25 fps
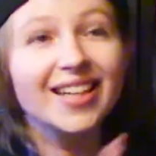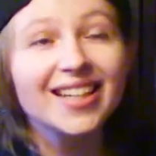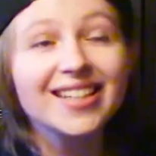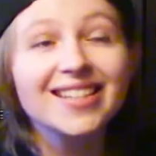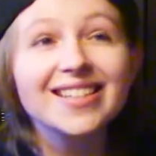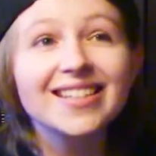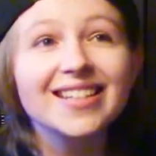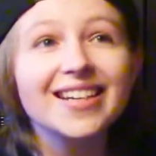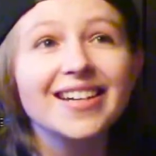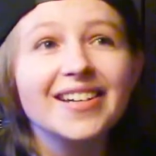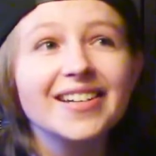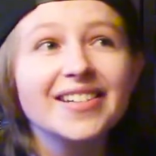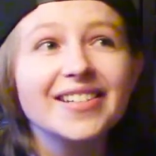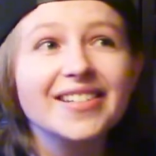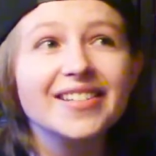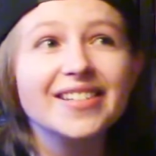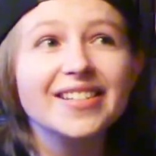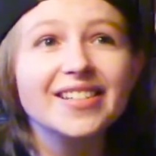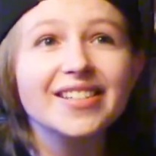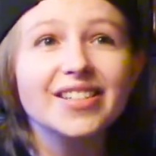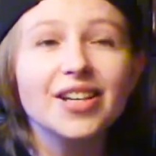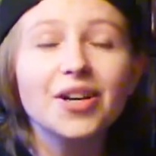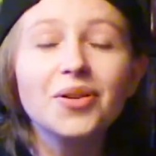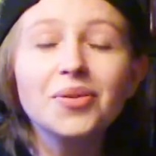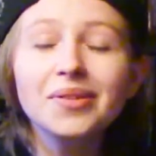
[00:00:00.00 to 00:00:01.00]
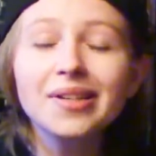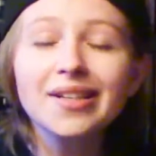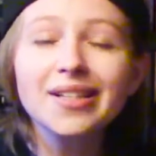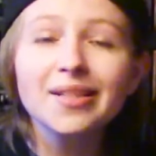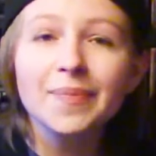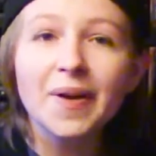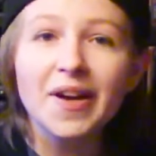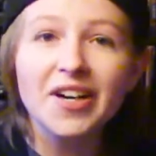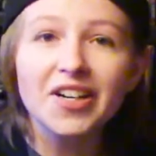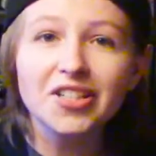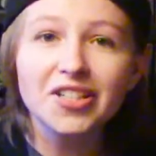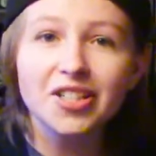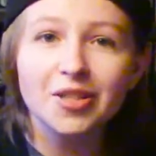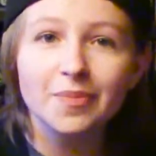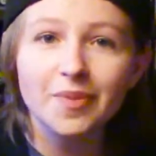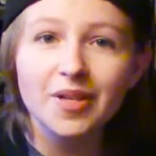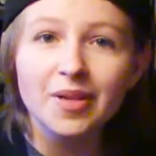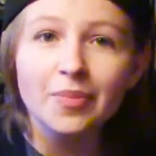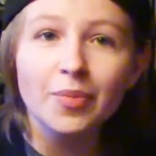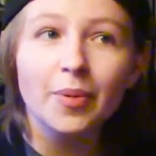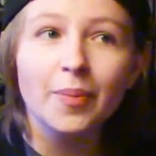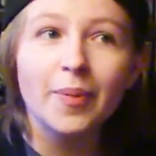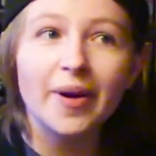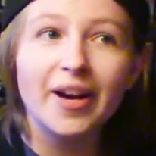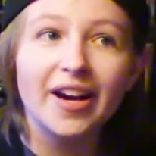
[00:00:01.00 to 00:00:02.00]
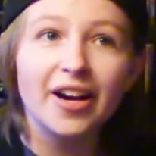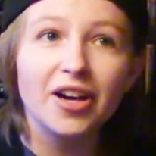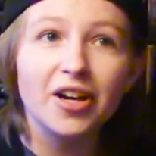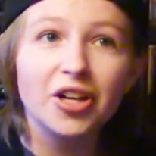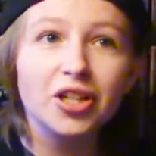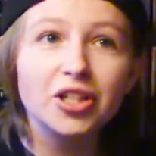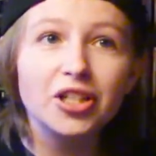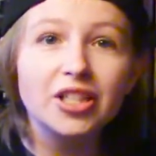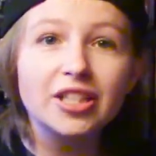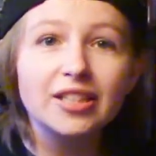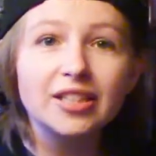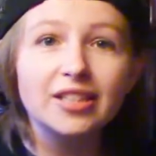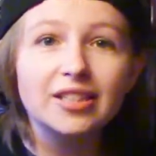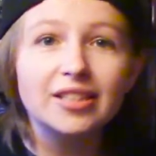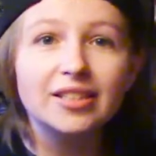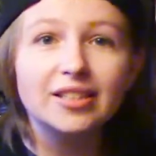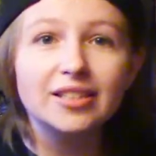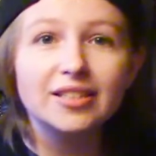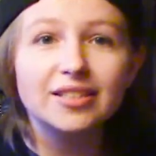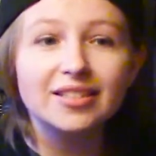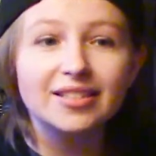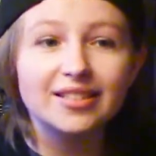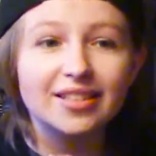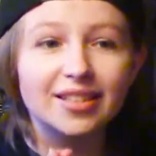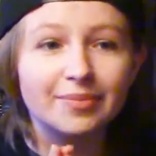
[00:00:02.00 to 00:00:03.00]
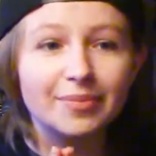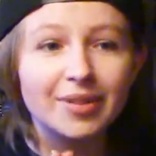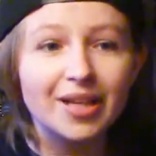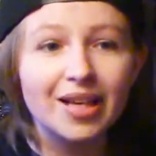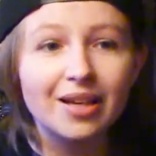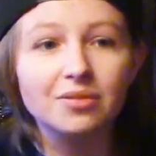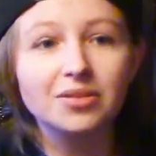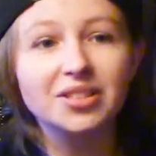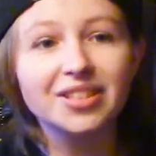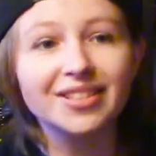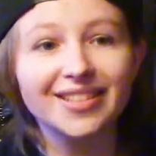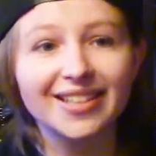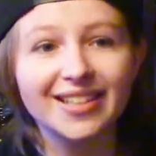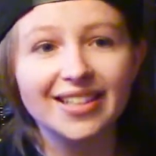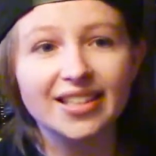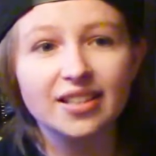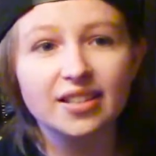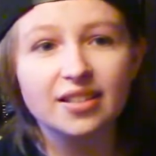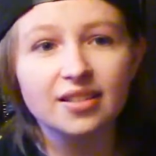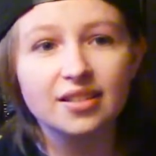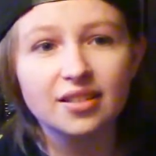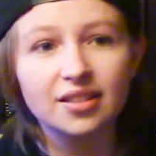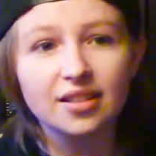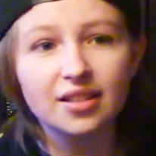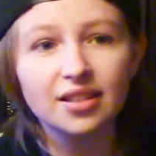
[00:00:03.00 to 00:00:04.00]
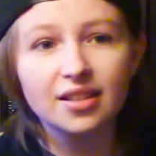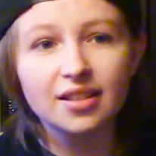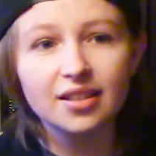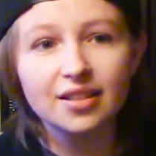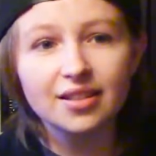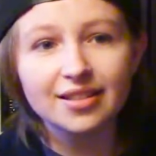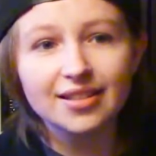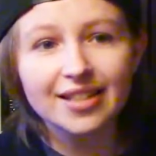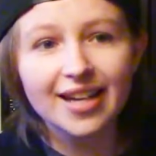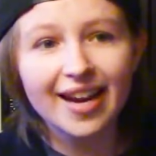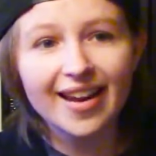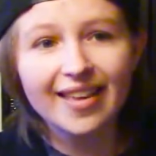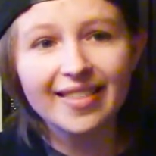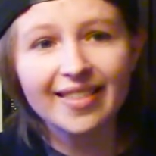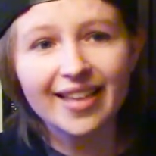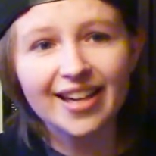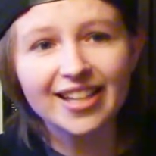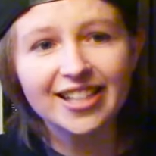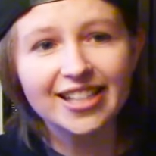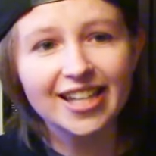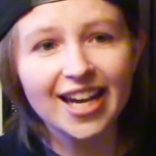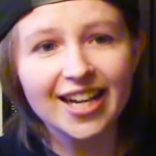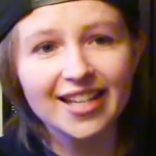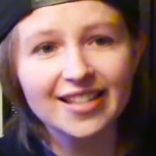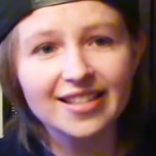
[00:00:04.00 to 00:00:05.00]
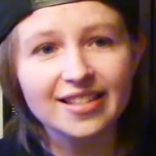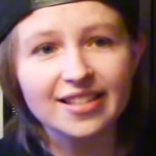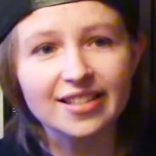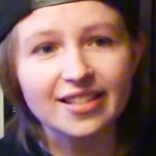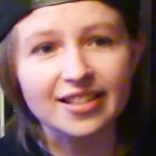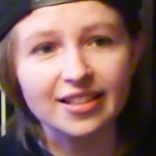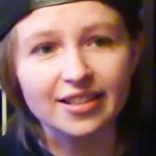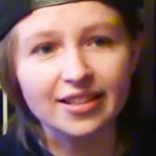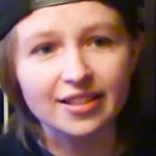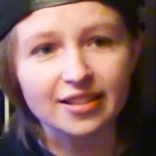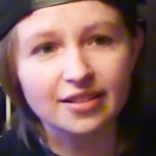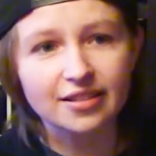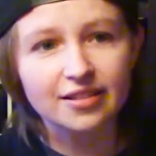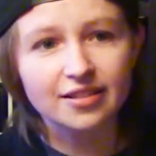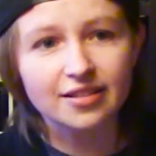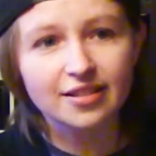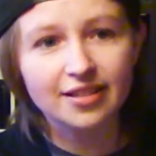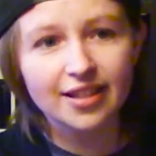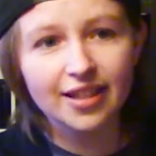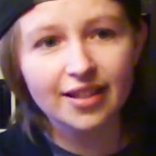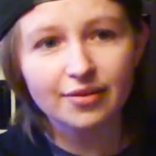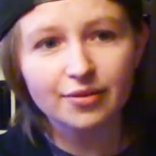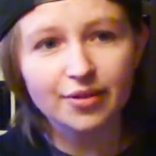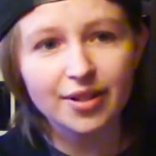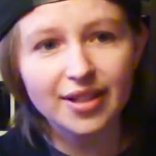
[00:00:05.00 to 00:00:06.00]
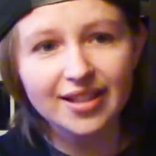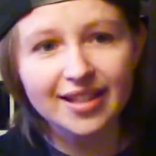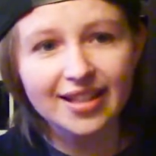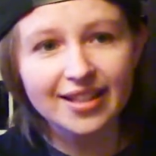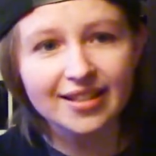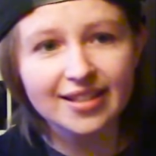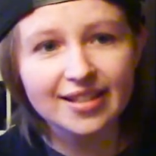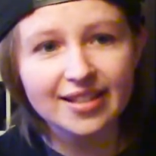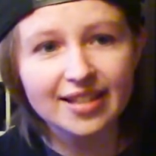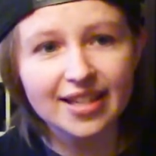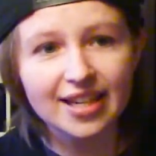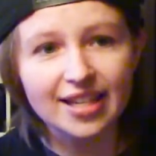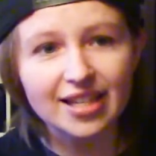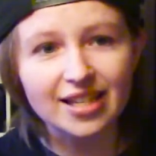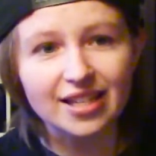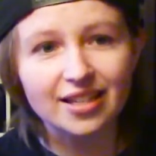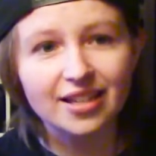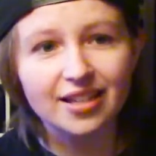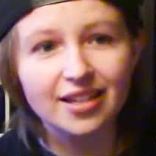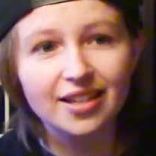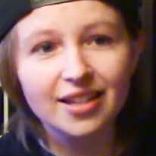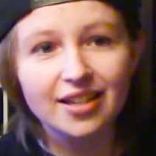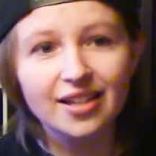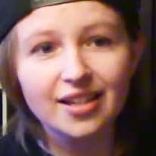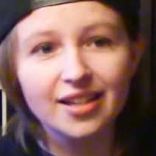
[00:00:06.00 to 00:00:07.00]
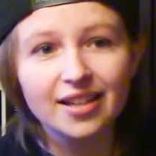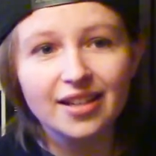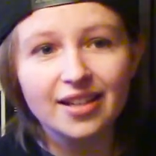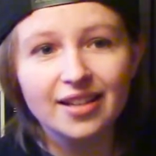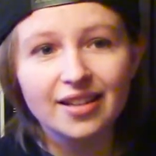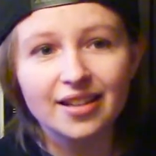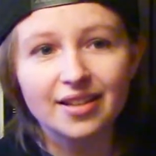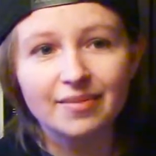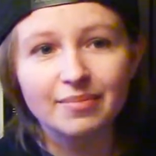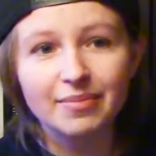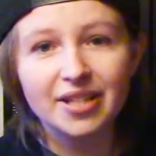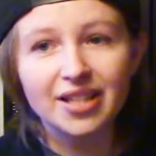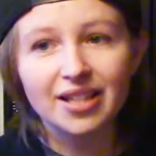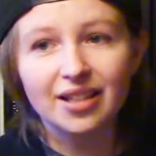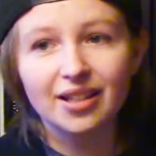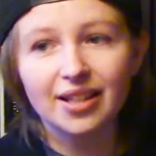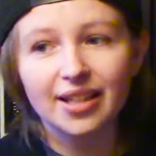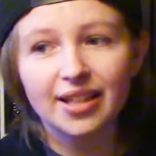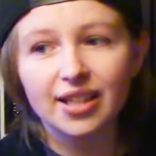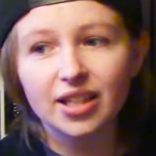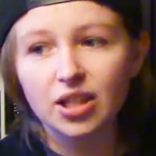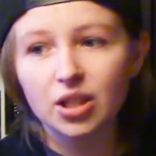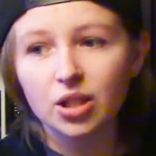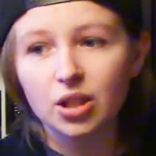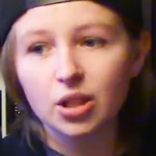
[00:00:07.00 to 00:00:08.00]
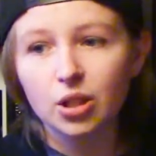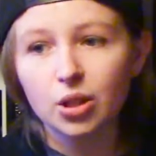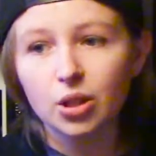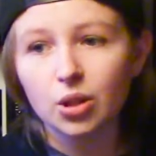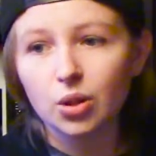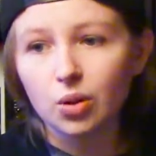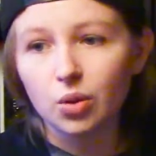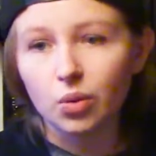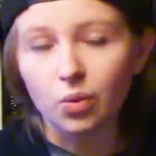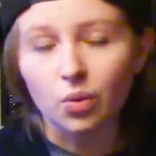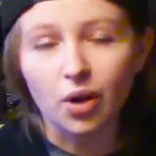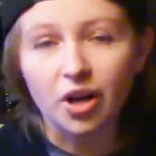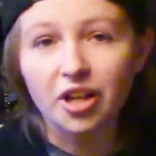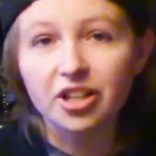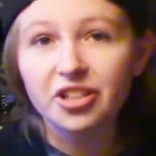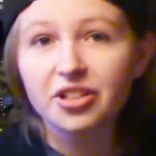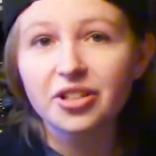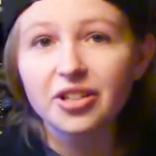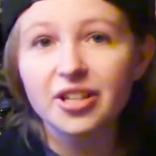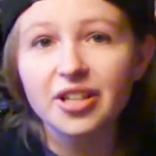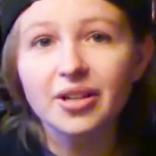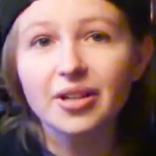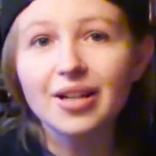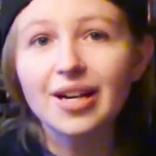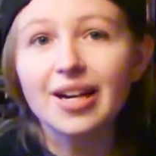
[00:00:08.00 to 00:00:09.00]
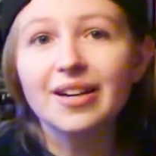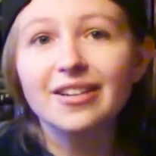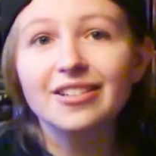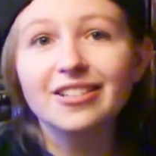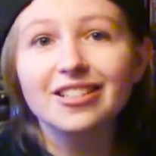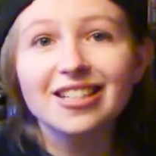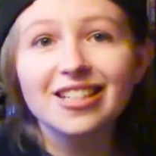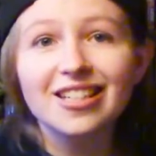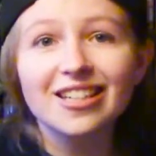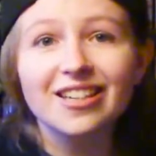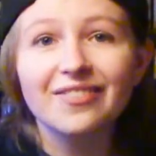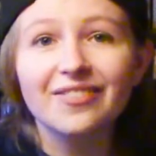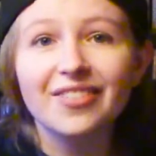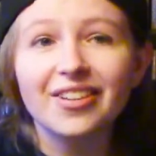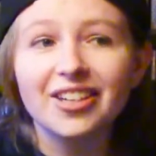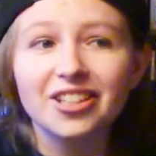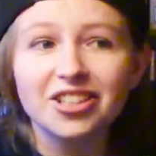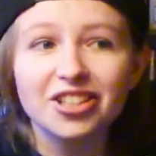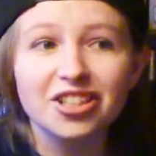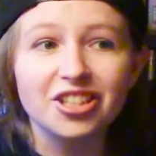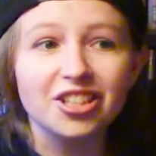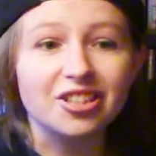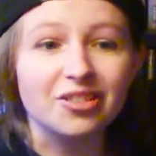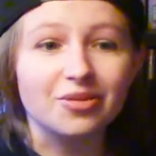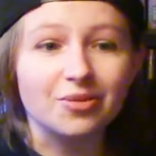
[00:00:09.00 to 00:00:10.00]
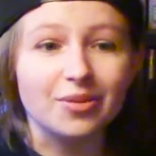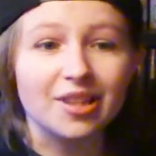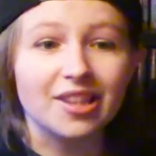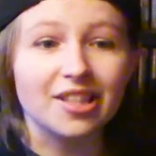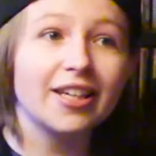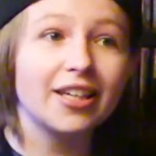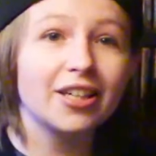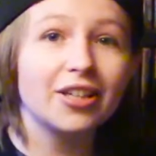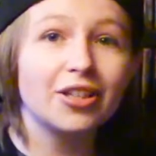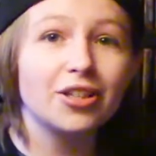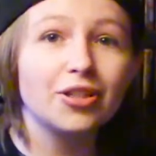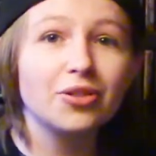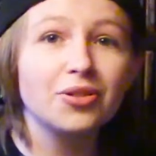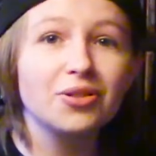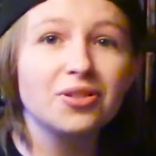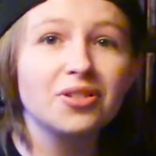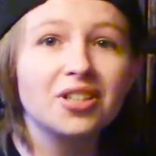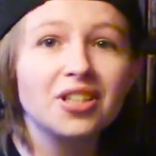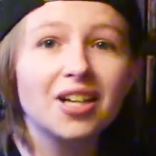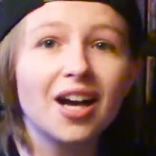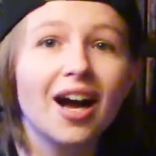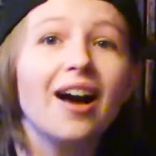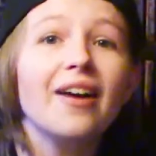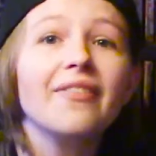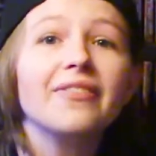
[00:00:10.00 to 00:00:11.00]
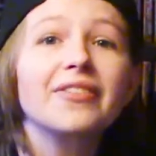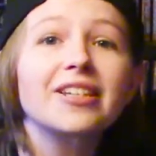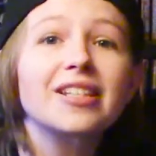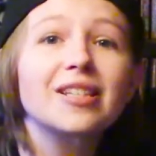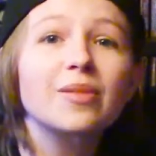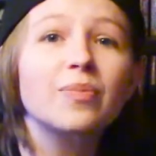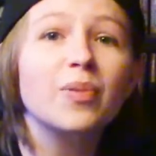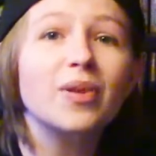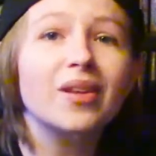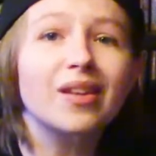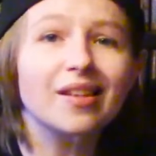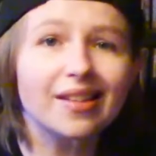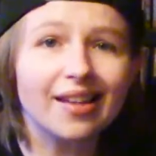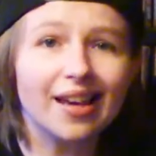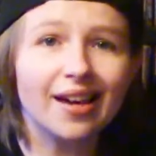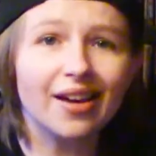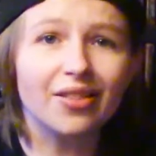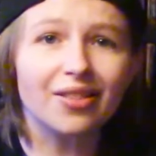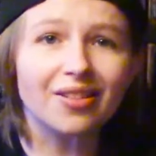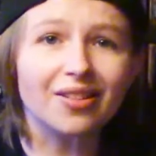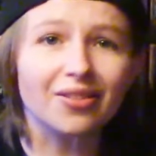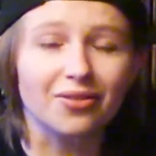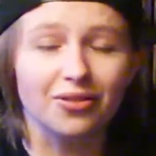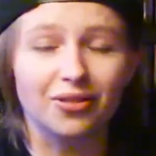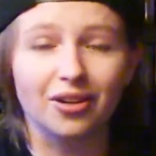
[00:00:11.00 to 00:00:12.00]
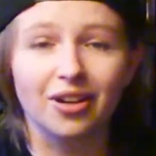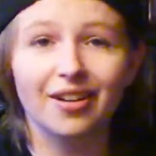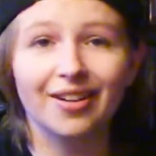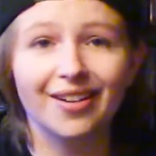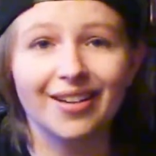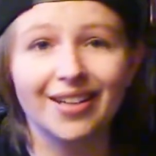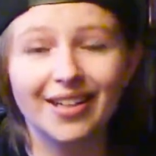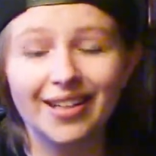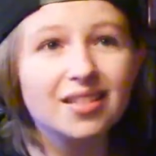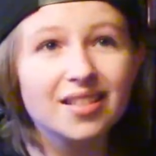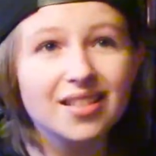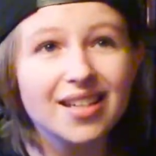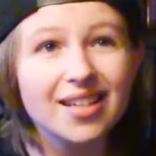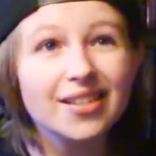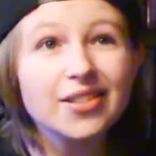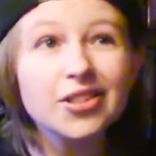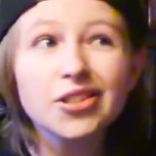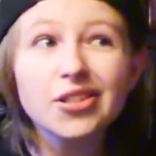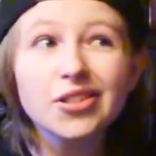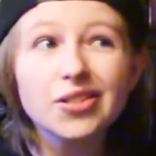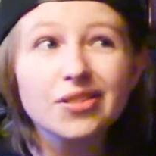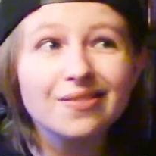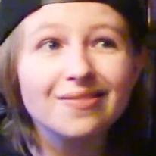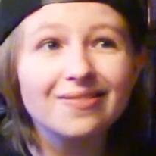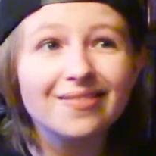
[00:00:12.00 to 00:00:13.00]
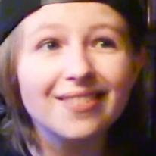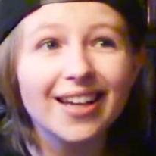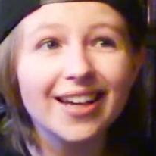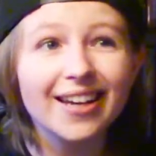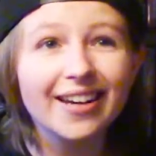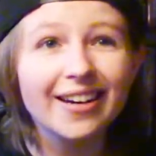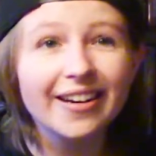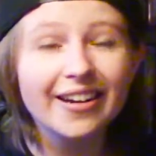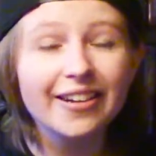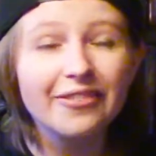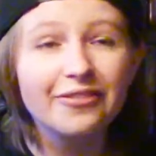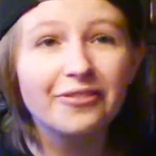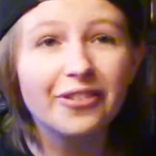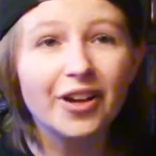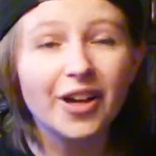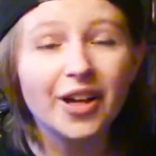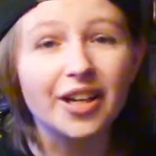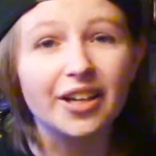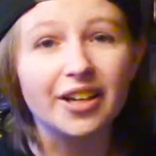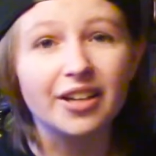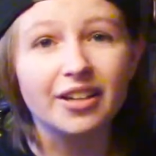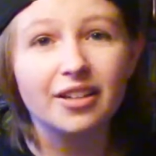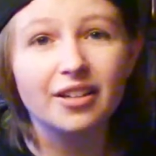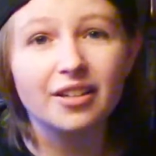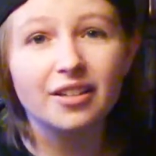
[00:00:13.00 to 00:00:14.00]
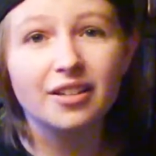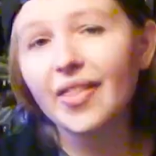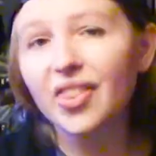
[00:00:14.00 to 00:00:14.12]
That's because it's always better to be prepared and be able to take that Tide stick and get rid of that stain than be wandering around the convention with a huge coffee spill down the front, because that just ain't any fun.